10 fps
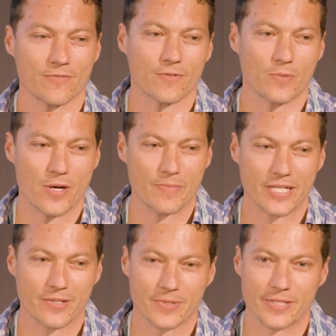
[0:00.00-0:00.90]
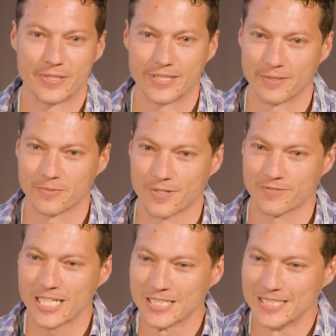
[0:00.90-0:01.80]
of the Waimakariri
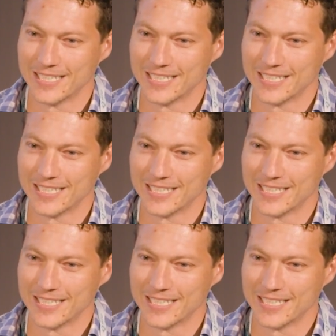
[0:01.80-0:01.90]
River.